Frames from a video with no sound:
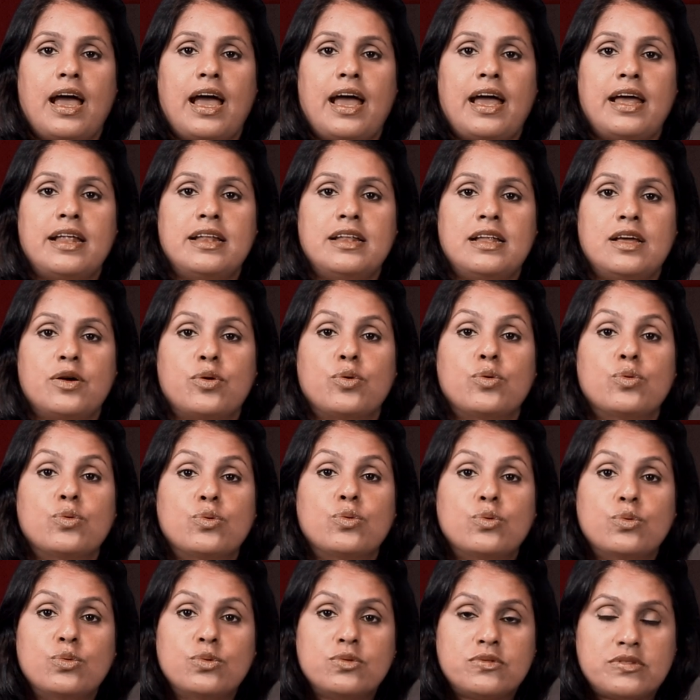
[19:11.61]
and
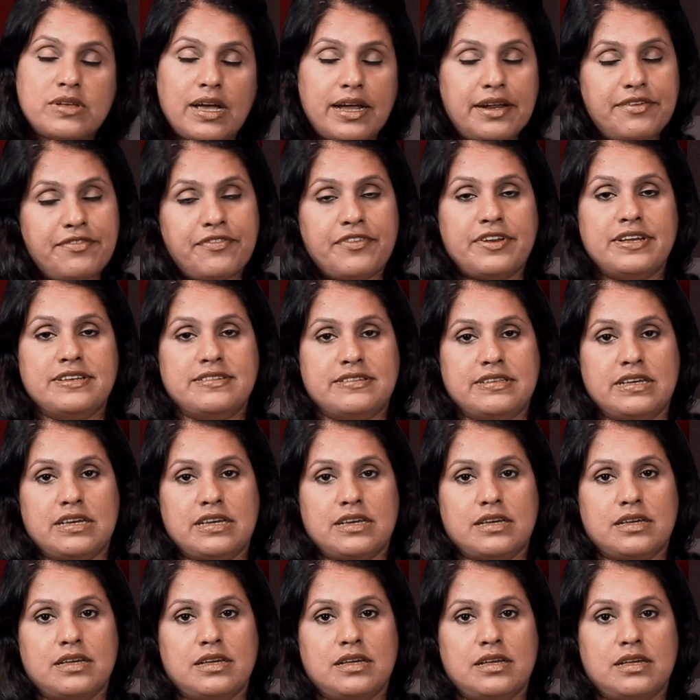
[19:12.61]
oocyte
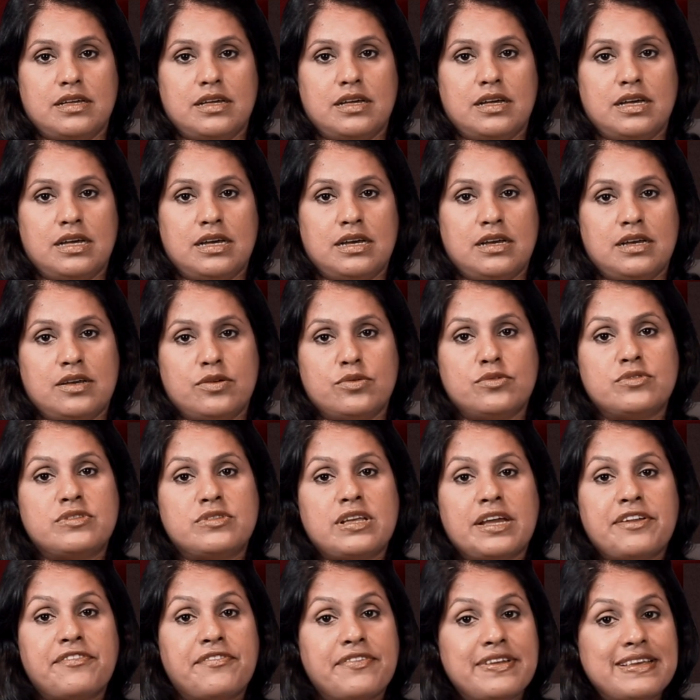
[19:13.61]
freezing.
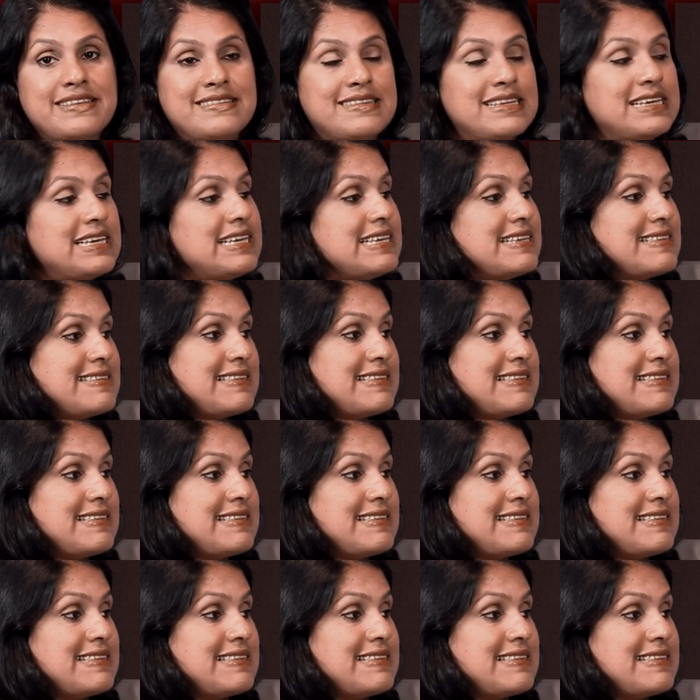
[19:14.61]
Oocyte freezing